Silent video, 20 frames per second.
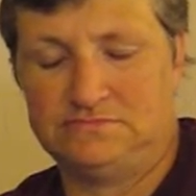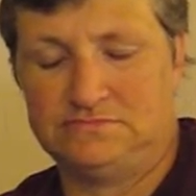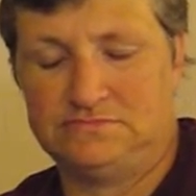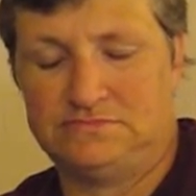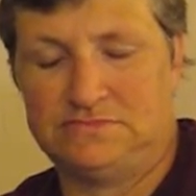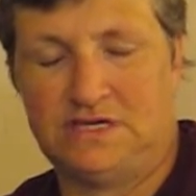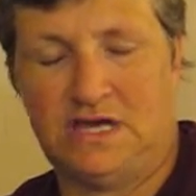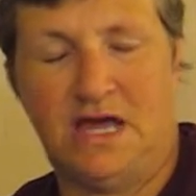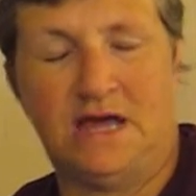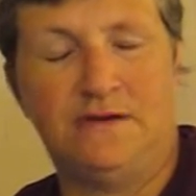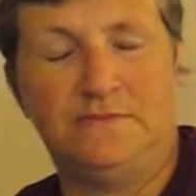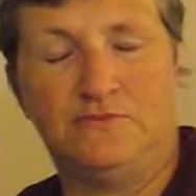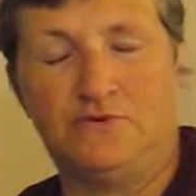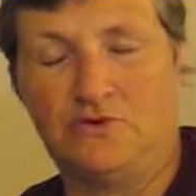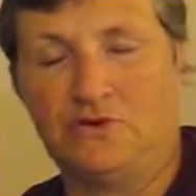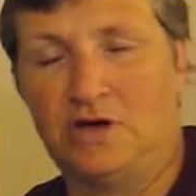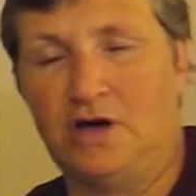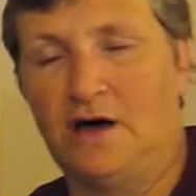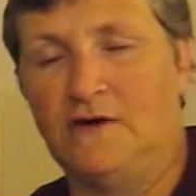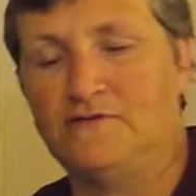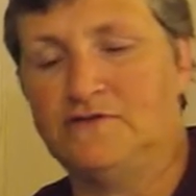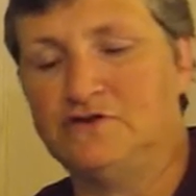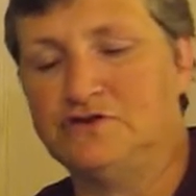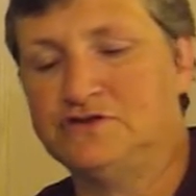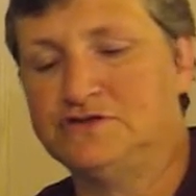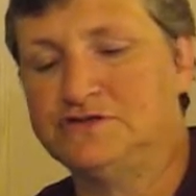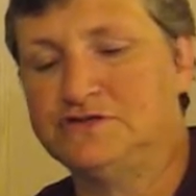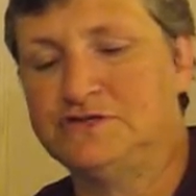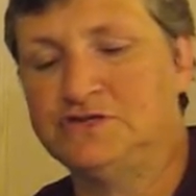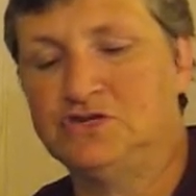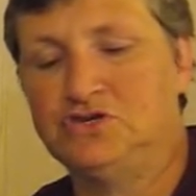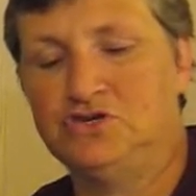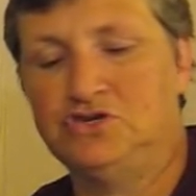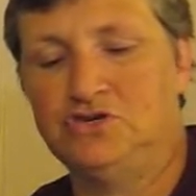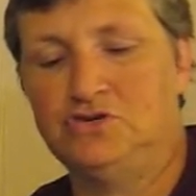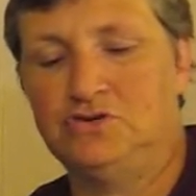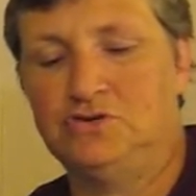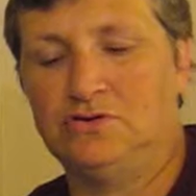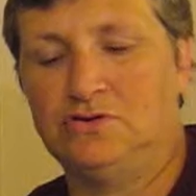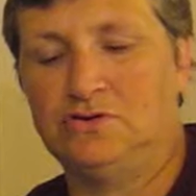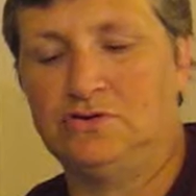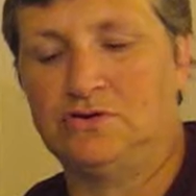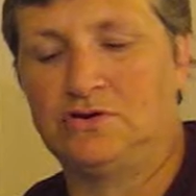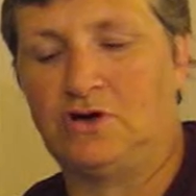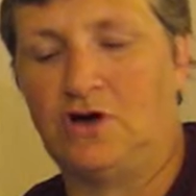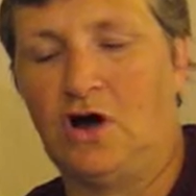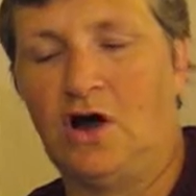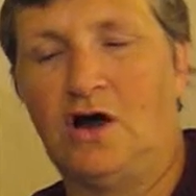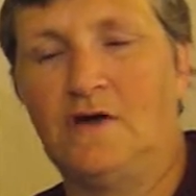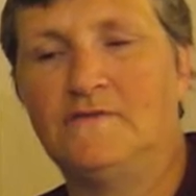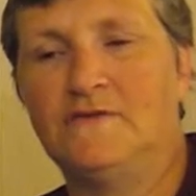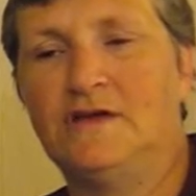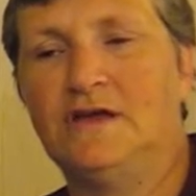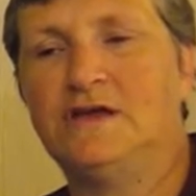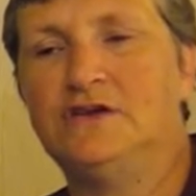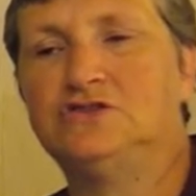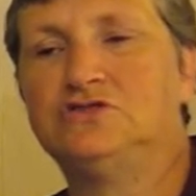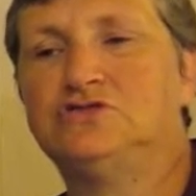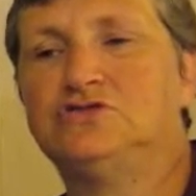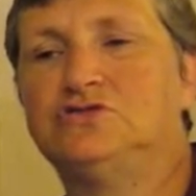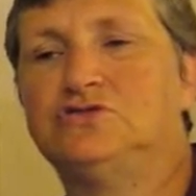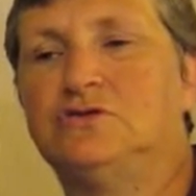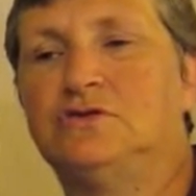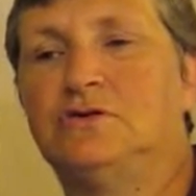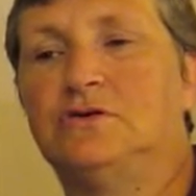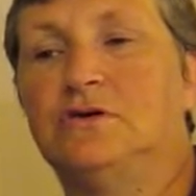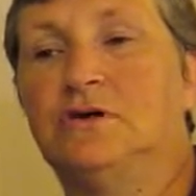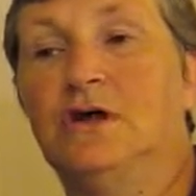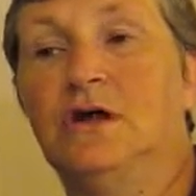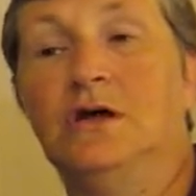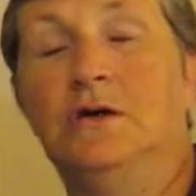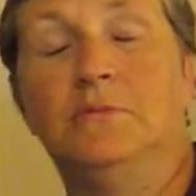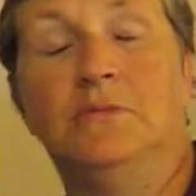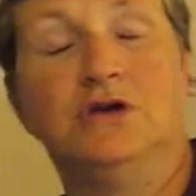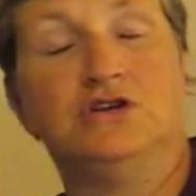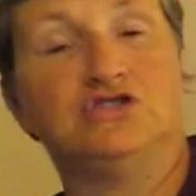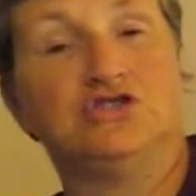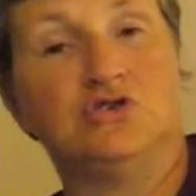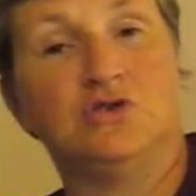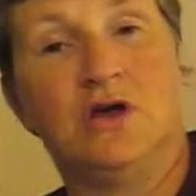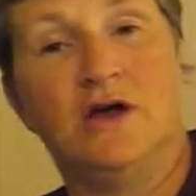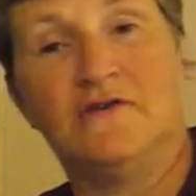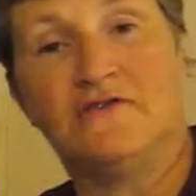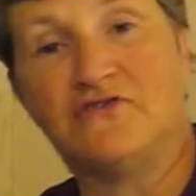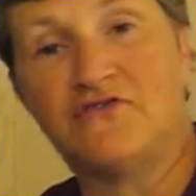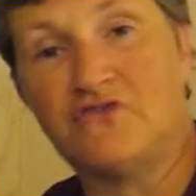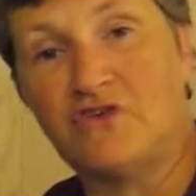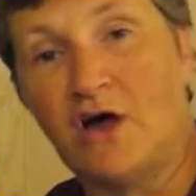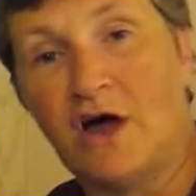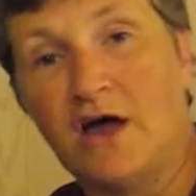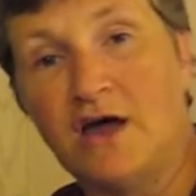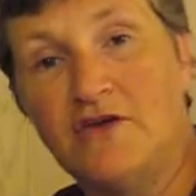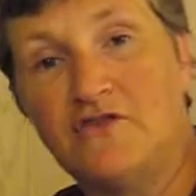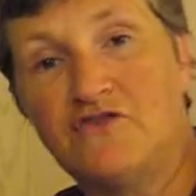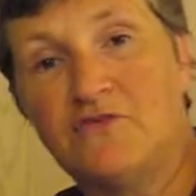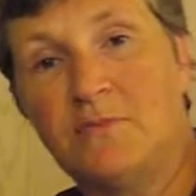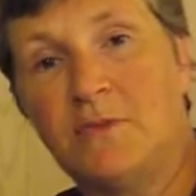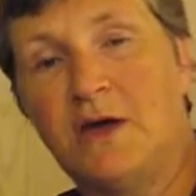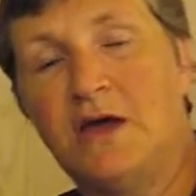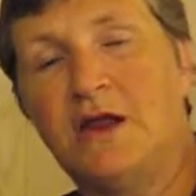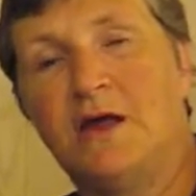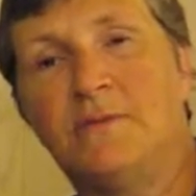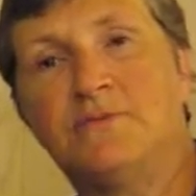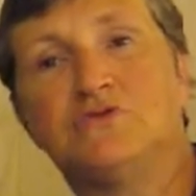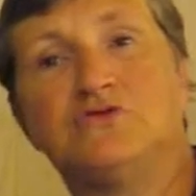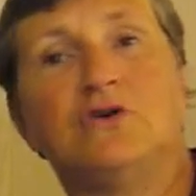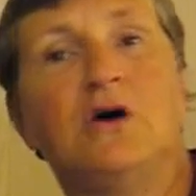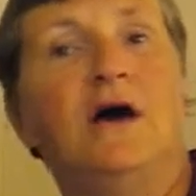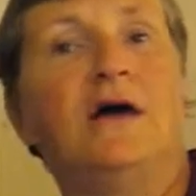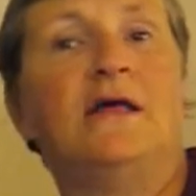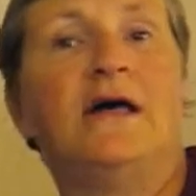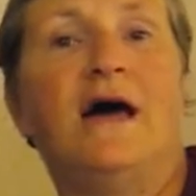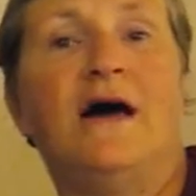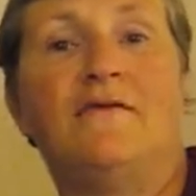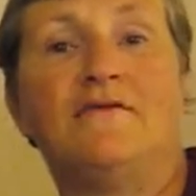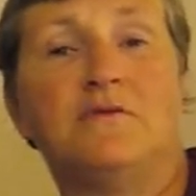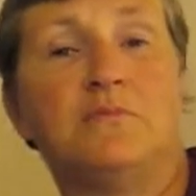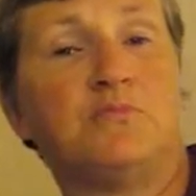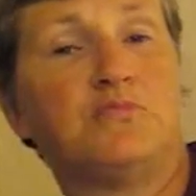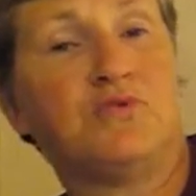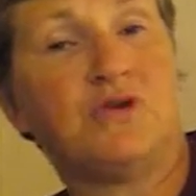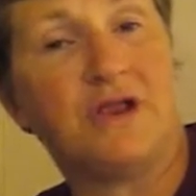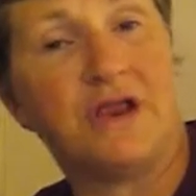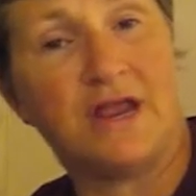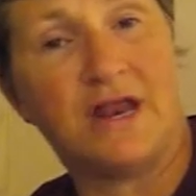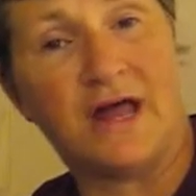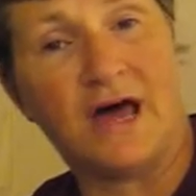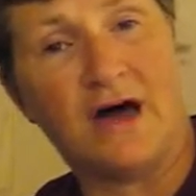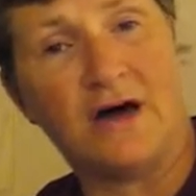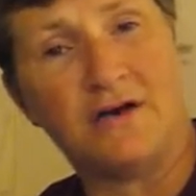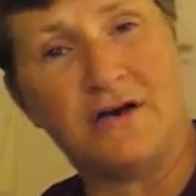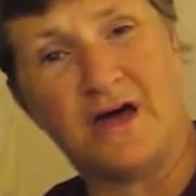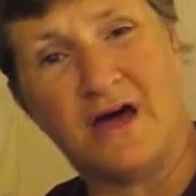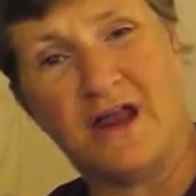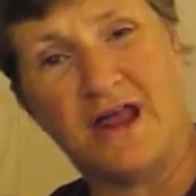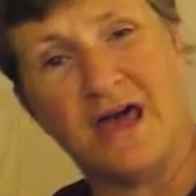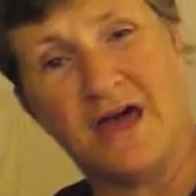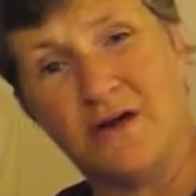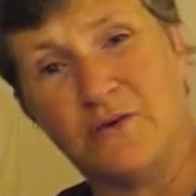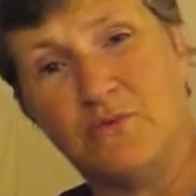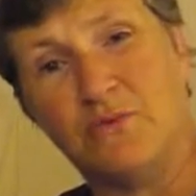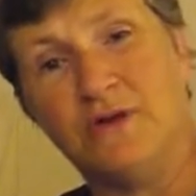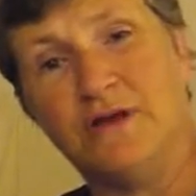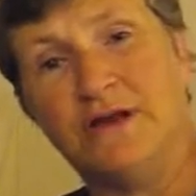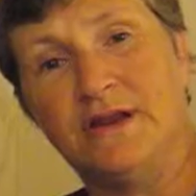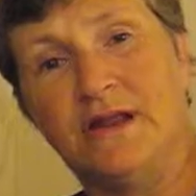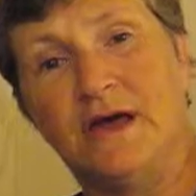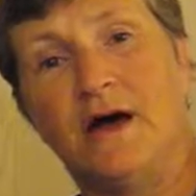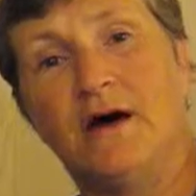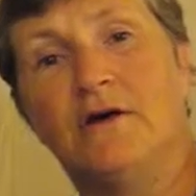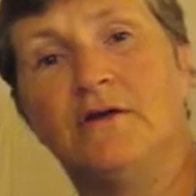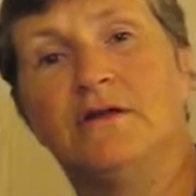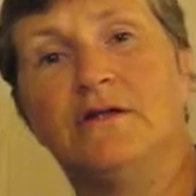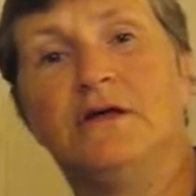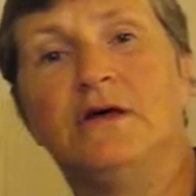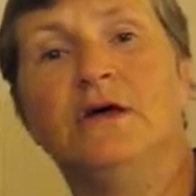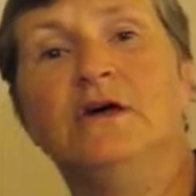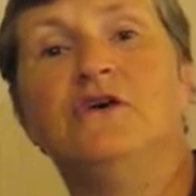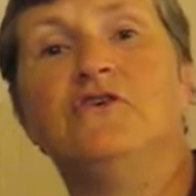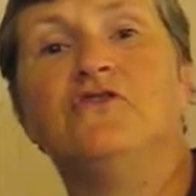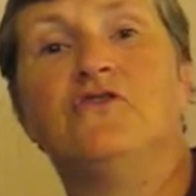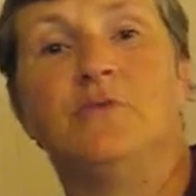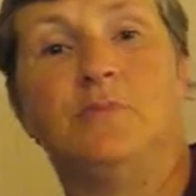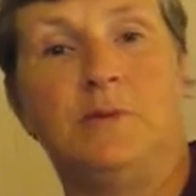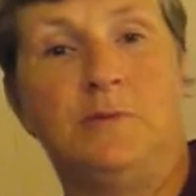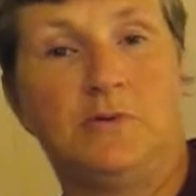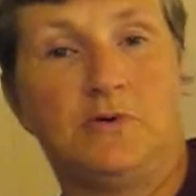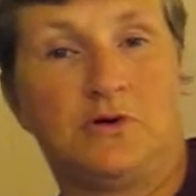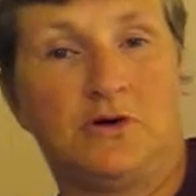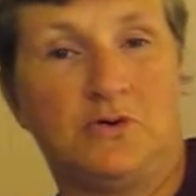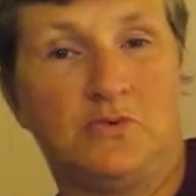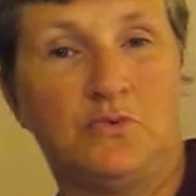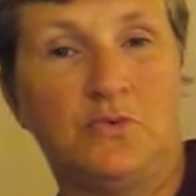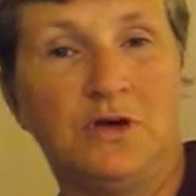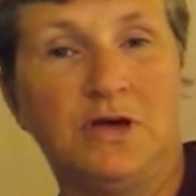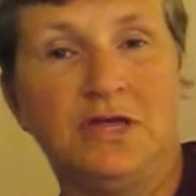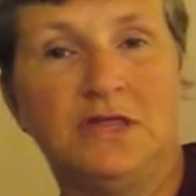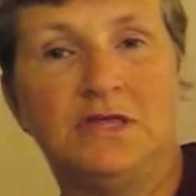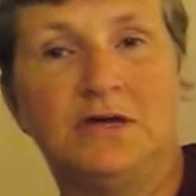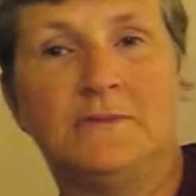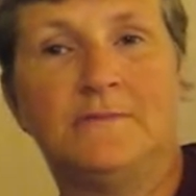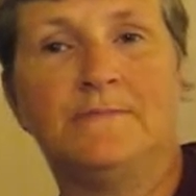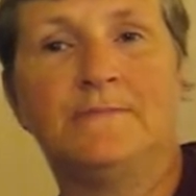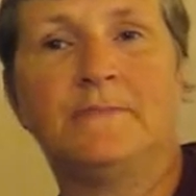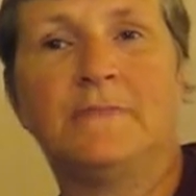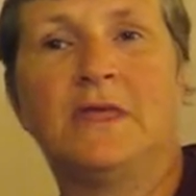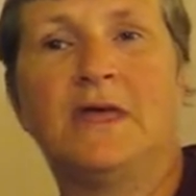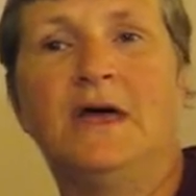table covers, your carvings, make sure you have signs made up. Try to have them printed out, not handwritten out, so people can read them.